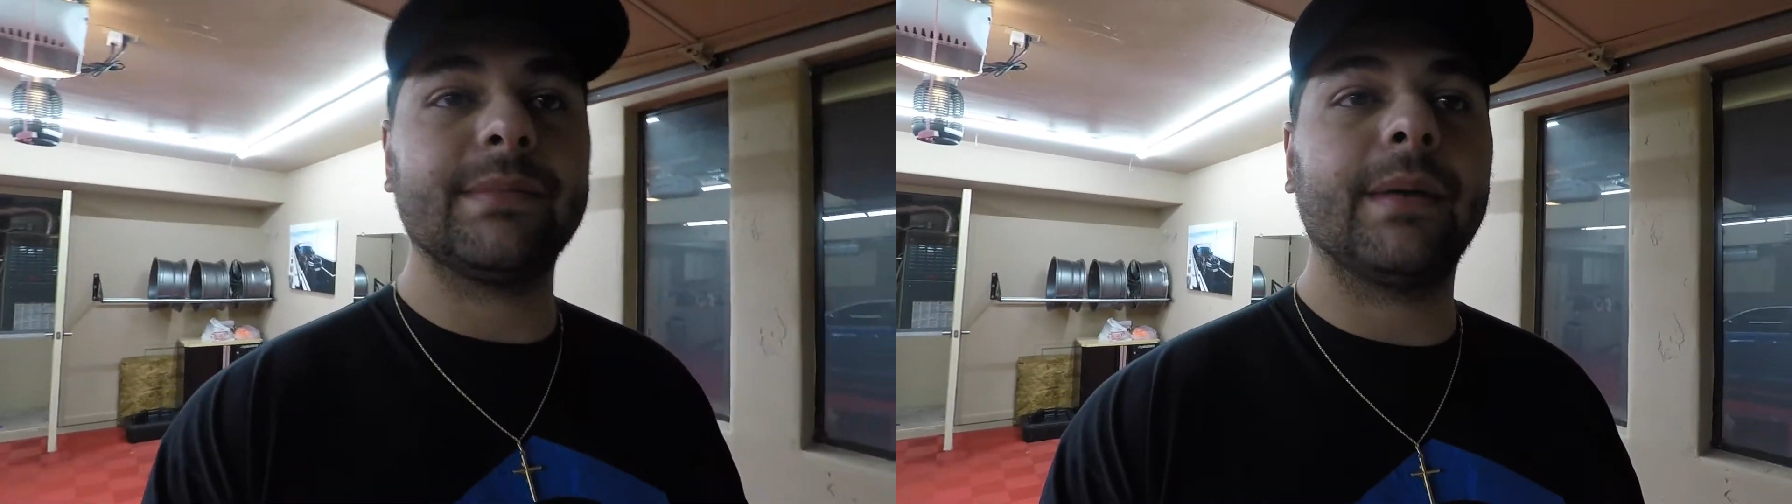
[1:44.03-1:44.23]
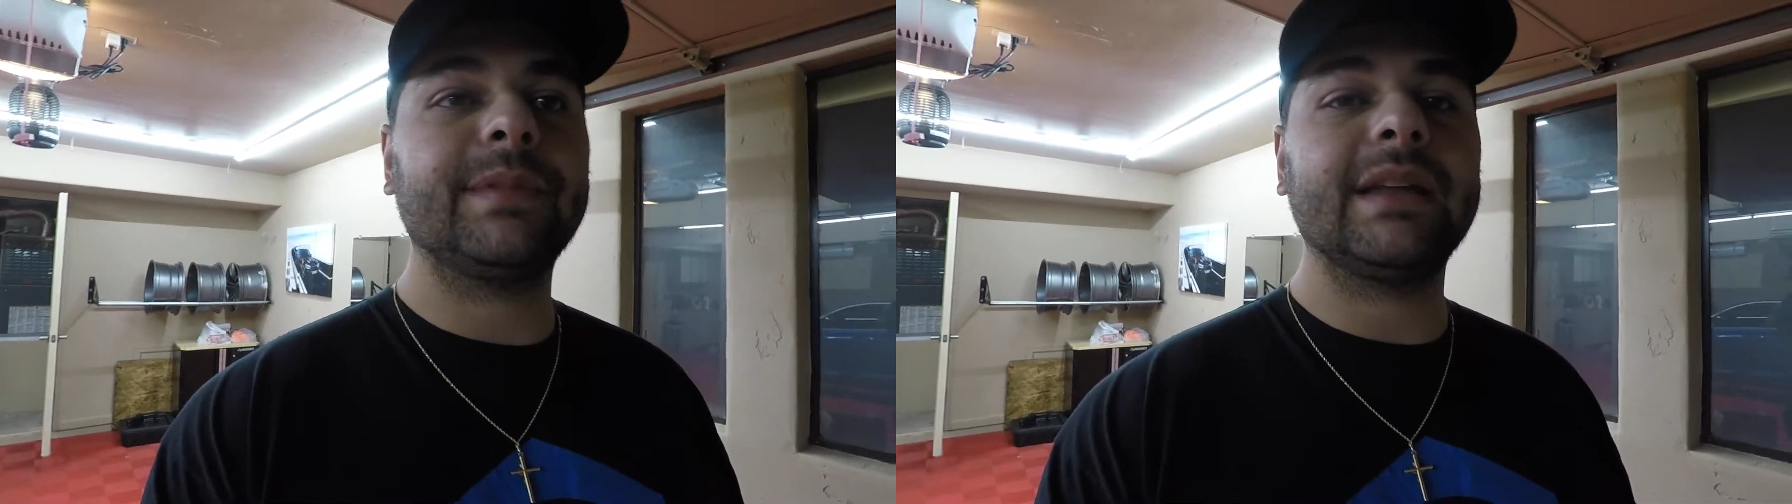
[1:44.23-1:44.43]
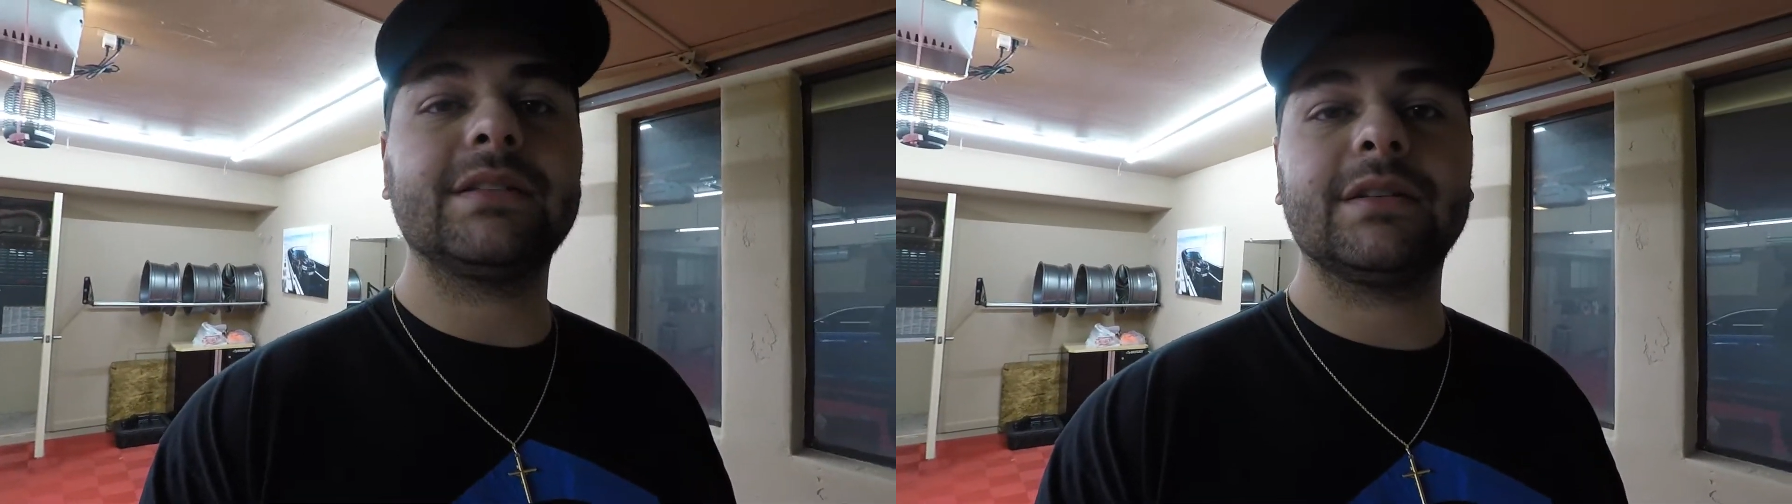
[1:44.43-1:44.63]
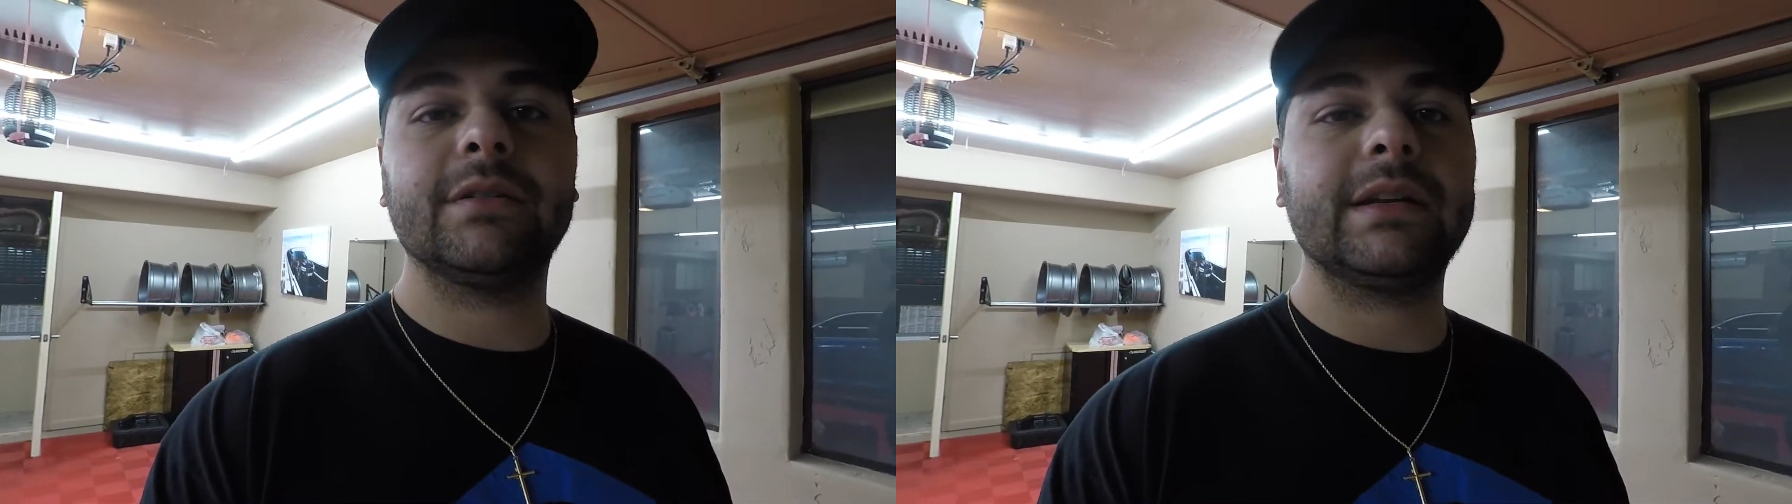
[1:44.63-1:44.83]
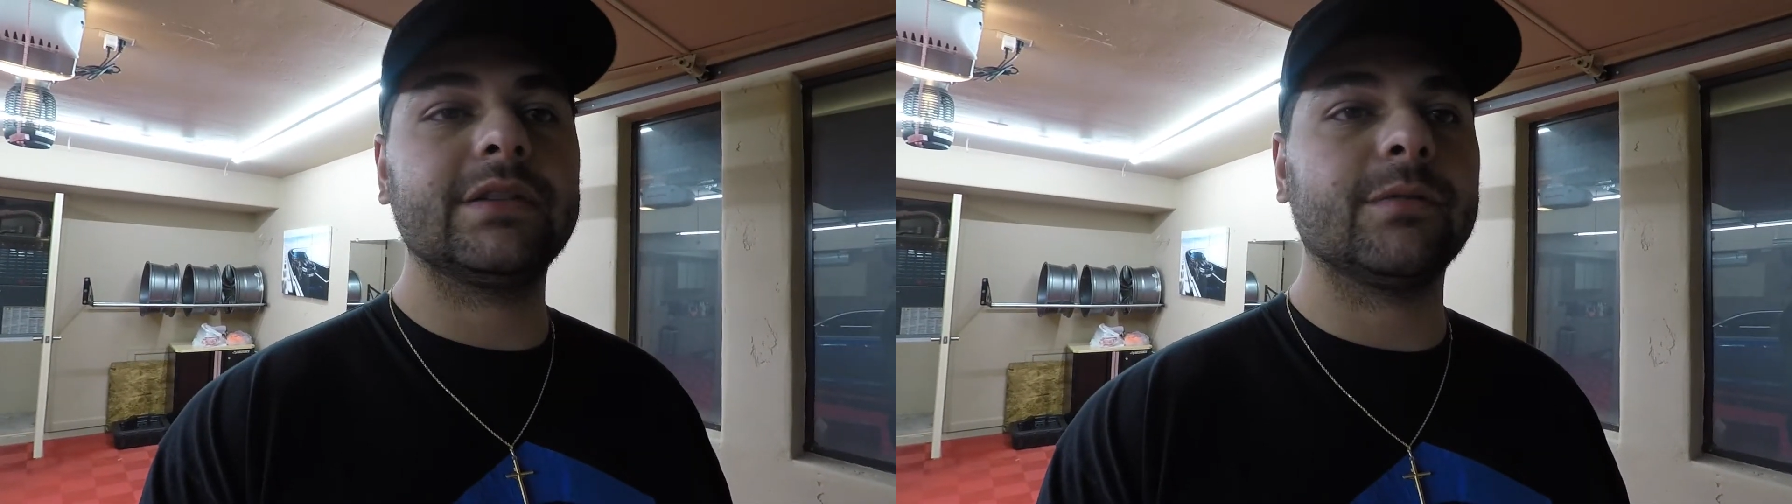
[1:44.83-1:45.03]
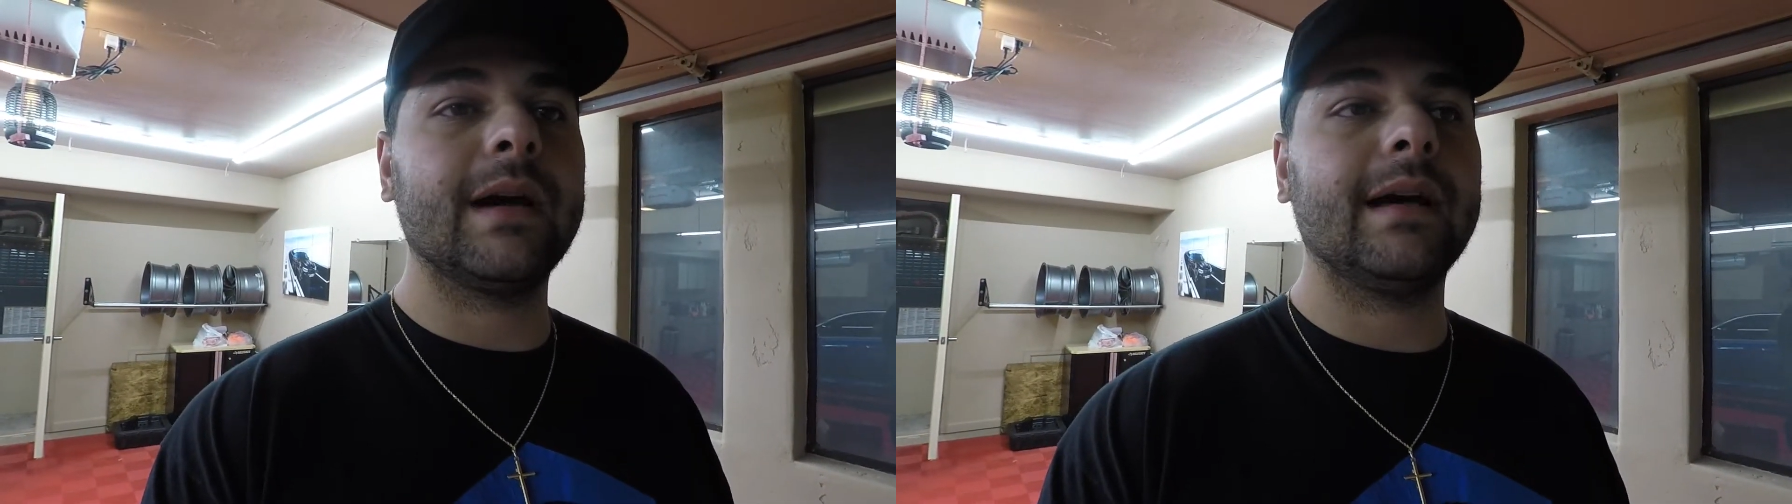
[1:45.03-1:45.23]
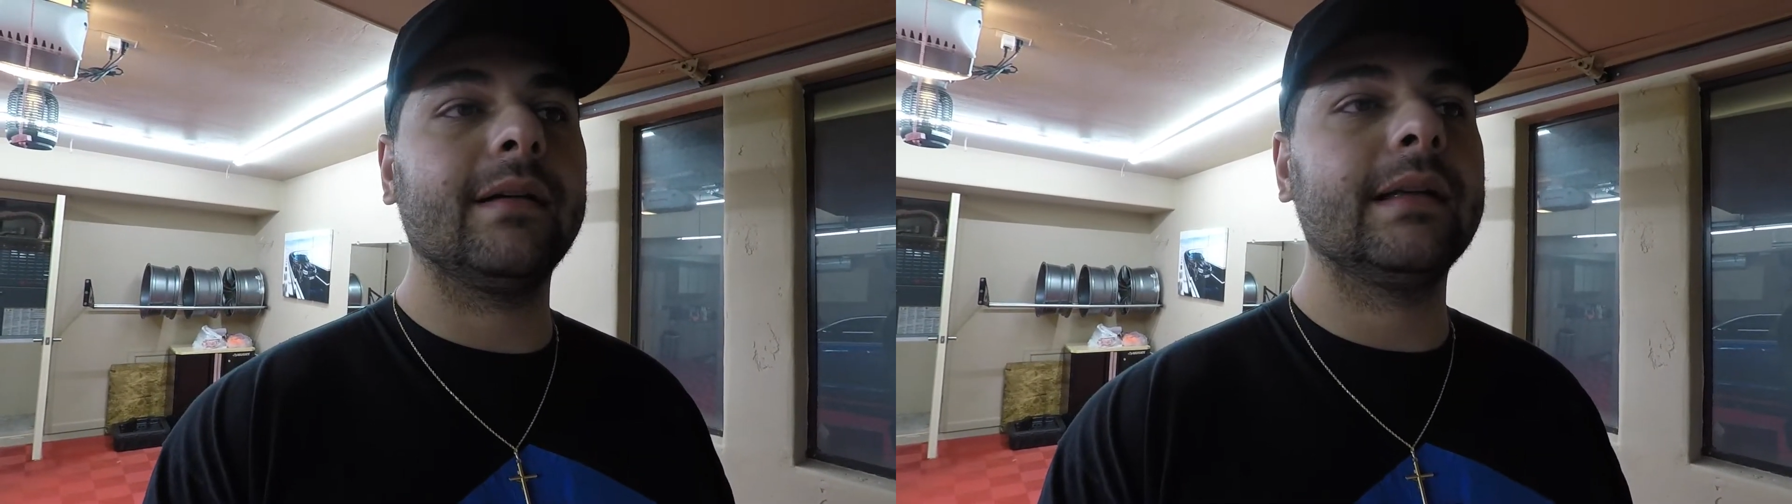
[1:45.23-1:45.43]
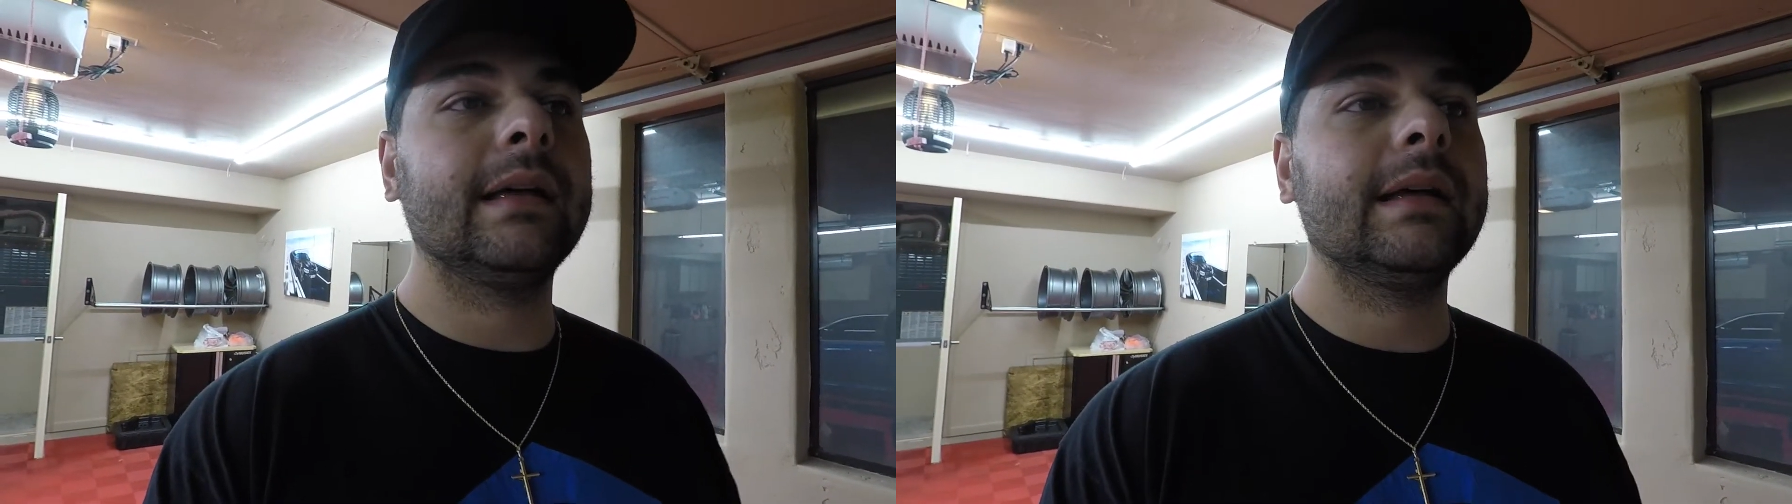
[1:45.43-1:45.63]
updates to it as well.